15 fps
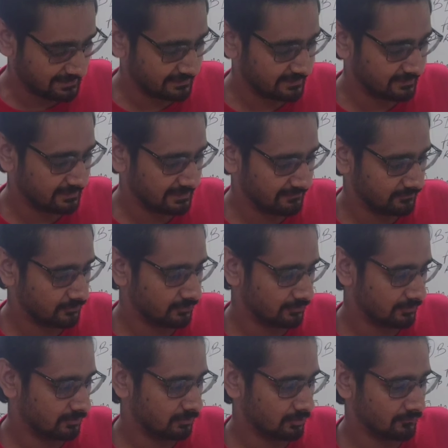right and left
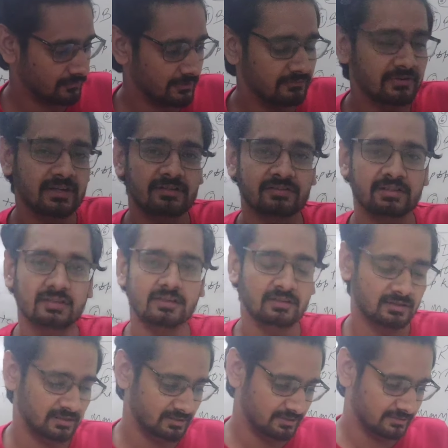of the face shield
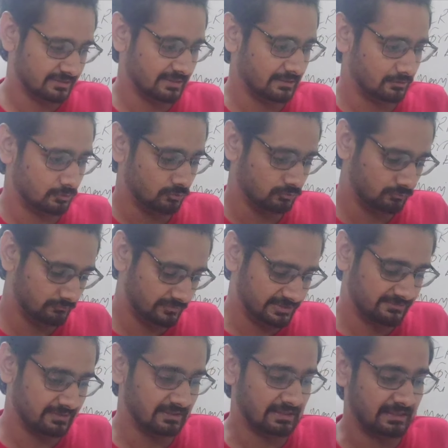there are two
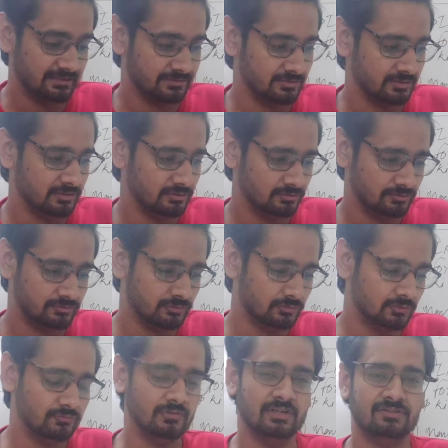visible lines.
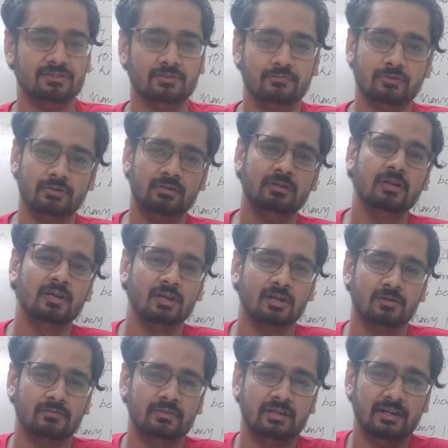So first of all
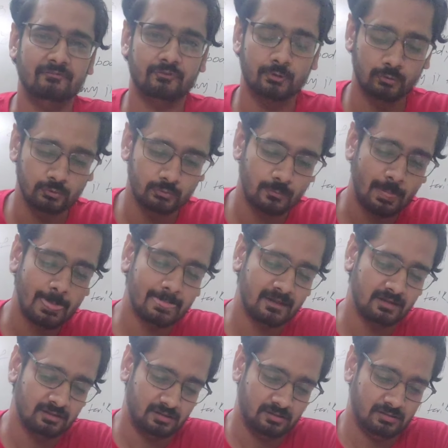we have
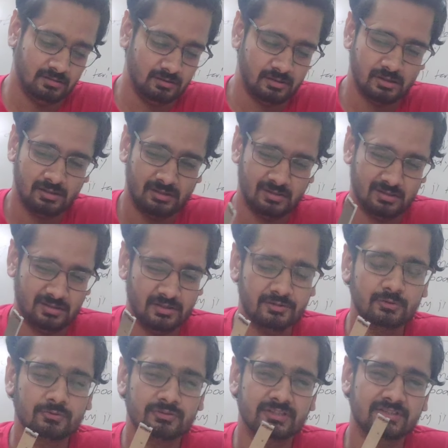to
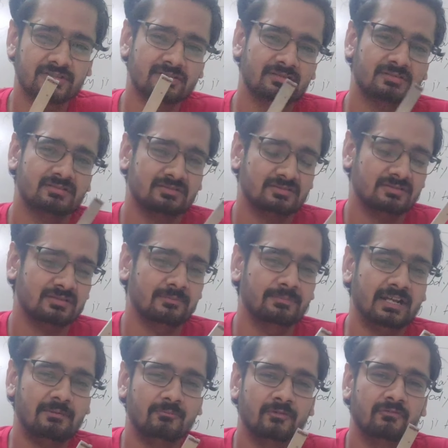use this some
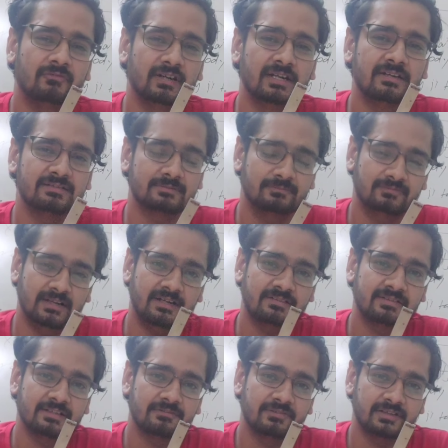type of flat
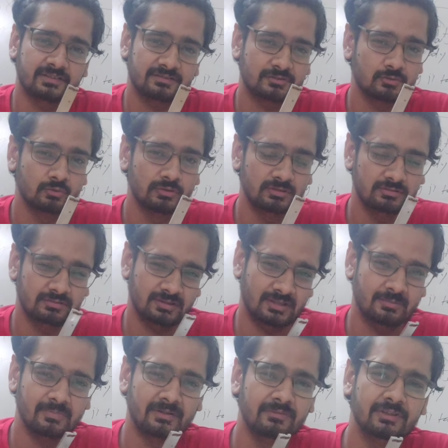surface tool.
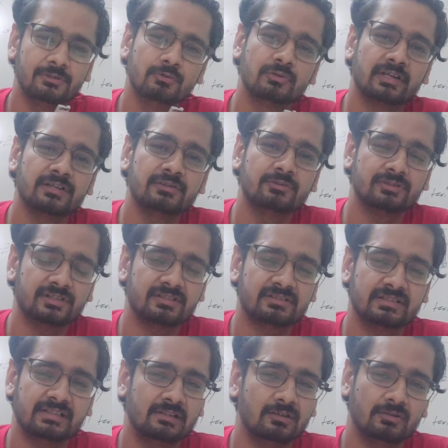Maybe you can use a
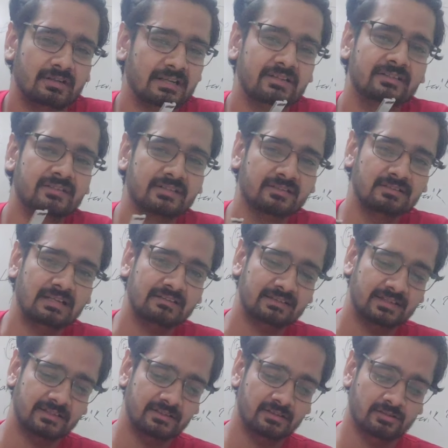scale or anything like
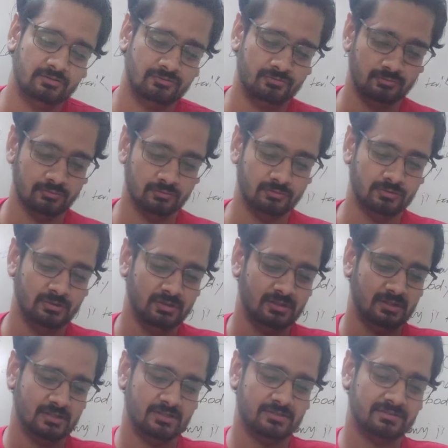that. So
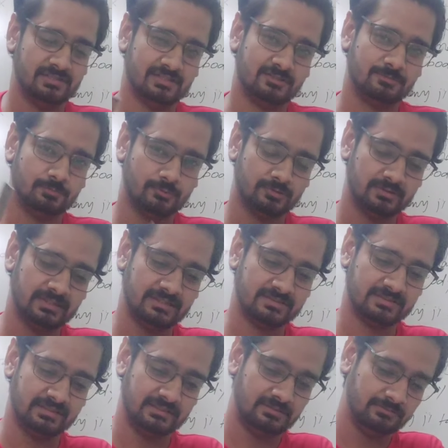just put the
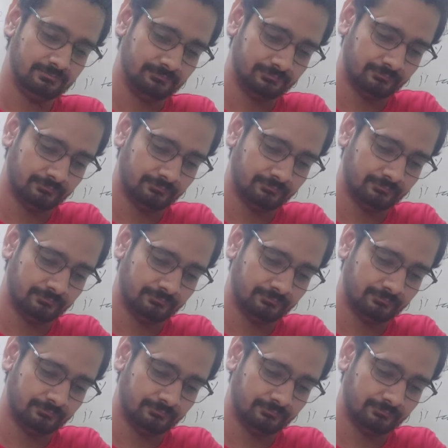scale